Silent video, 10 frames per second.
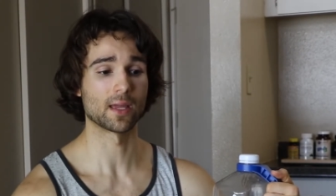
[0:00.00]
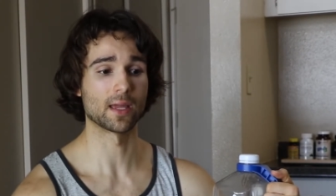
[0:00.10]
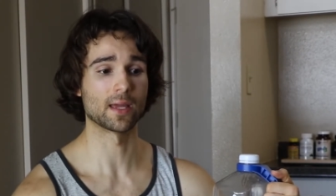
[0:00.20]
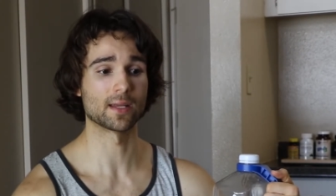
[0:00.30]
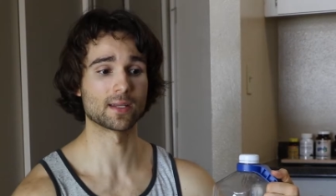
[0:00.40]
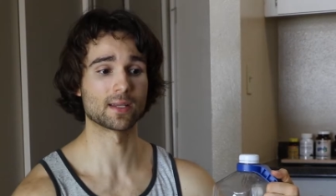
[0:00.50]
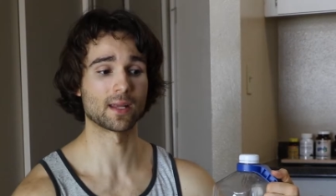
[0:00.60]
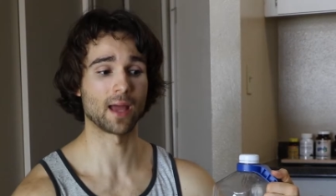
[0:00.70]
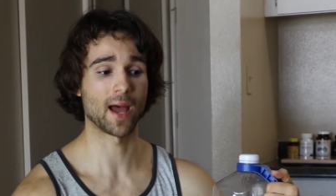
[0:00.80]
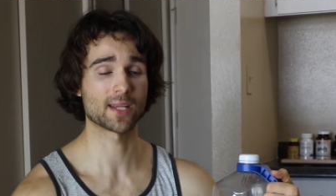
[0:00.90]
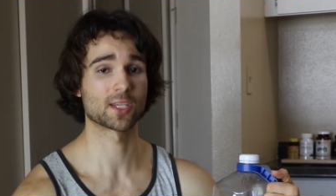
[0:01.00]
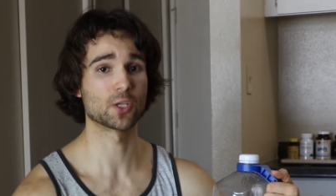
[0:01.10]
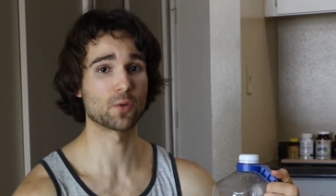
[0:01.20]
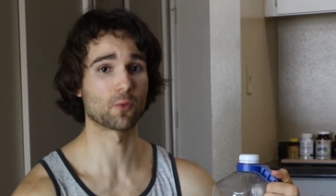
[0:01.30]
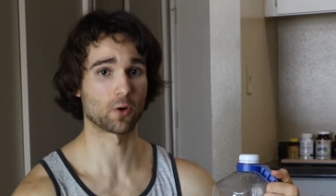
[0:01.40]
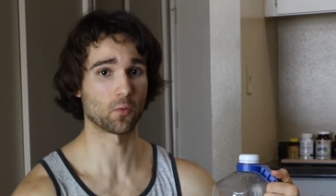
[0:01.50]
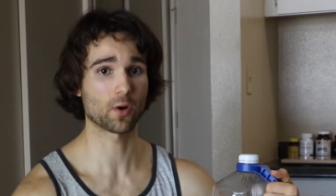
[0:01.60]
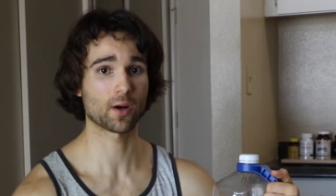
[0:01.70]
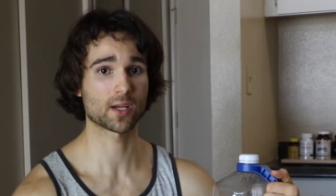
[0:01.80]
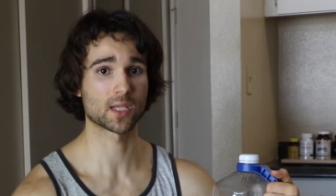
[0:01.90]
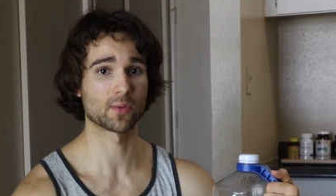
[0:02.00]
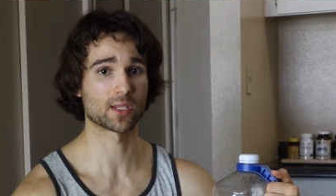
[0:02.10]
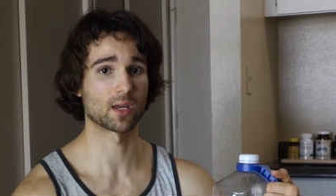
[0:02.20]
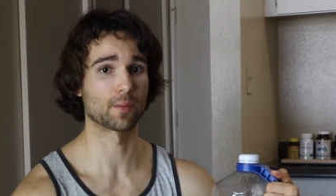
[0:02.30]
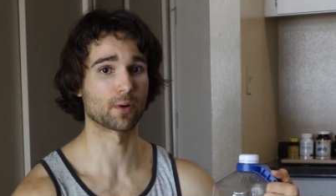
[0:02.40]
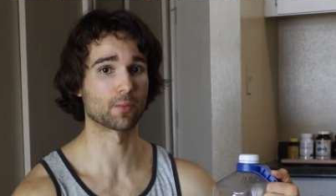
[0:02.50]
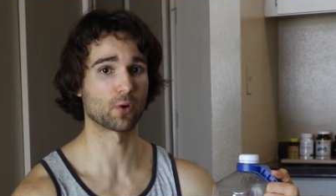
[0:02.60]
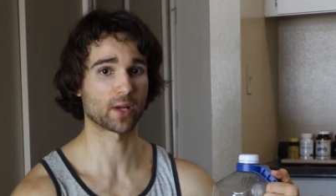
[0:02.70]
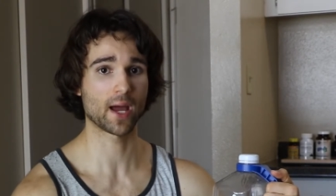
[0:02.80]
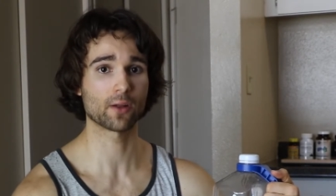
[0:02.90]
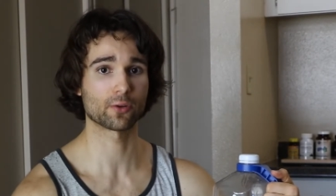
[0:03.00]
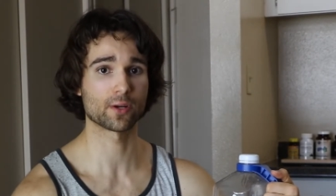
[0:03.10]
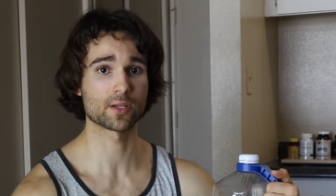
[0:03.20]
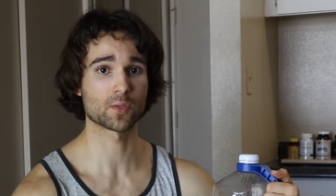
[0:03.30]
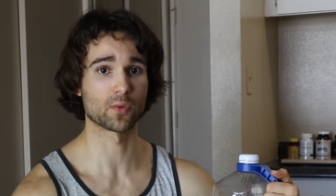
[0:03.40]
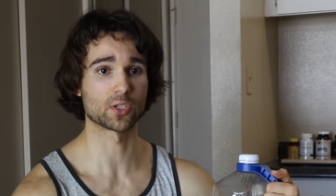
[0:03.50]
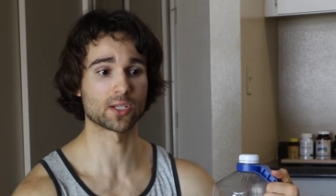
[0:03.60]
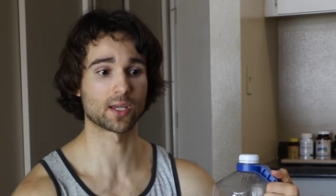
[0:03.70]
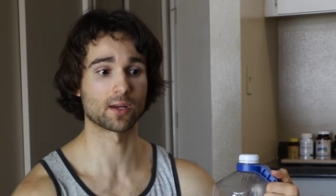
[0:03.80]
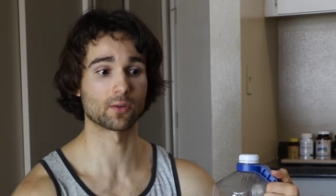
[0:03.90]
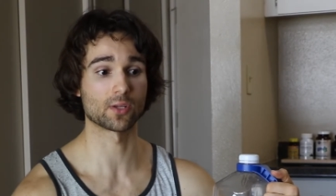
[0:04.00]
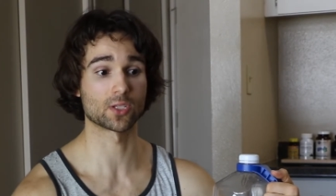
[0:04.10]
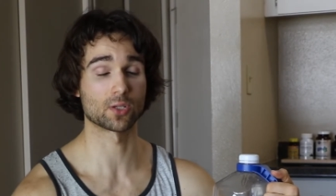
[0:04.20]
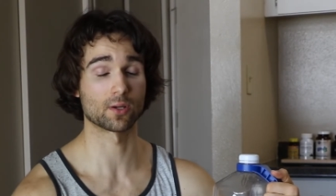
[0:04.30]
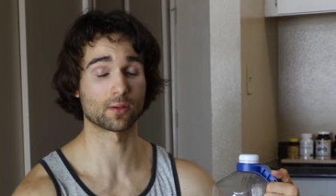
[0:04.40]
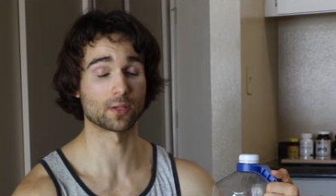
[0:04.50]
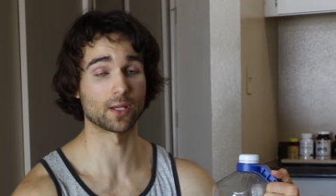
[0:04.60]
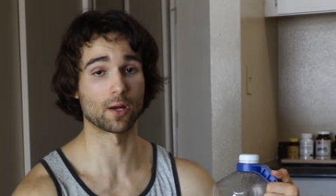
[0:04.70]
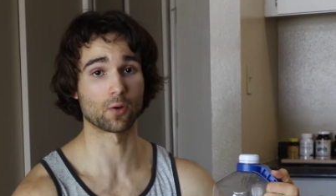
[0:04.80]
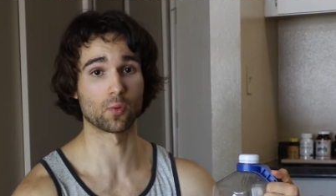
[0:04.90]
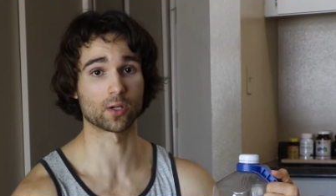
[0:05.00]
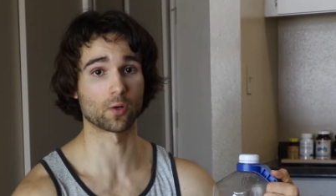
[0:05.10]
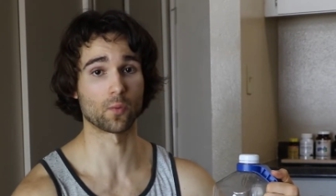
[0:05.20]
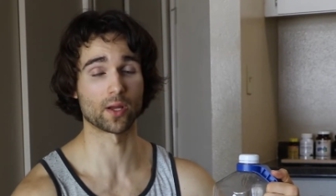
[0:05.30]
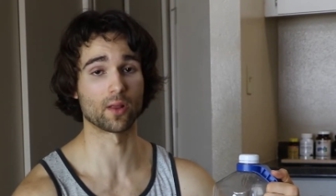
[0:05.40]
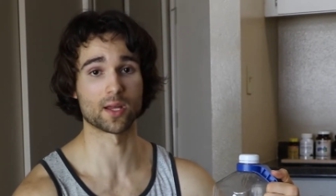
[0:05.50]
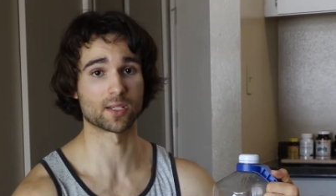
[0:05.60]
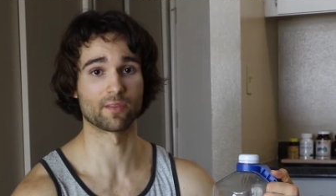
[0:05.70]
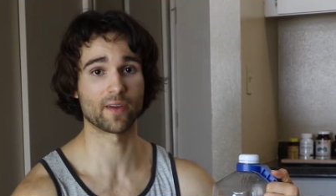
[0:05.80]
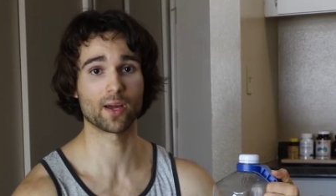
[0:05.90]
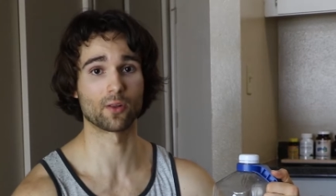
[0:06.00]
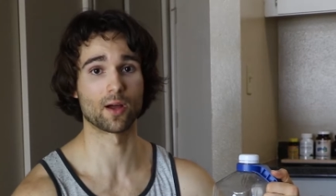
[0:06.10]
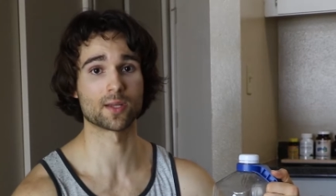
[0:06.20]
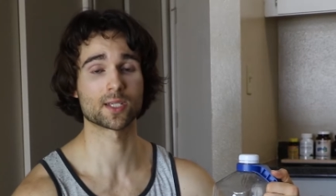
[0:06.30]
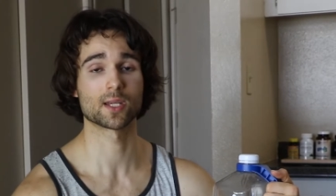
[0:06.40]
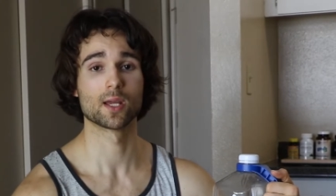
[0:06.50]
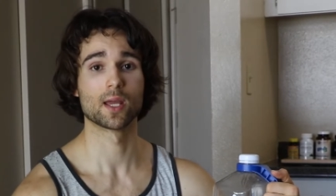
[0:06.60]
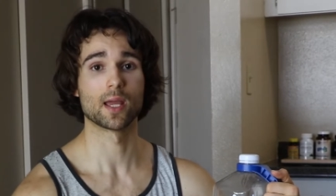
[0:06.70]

it has to do more work, so it's going to burn more calories, which is going to lead to, quicker weight loss and fat loss.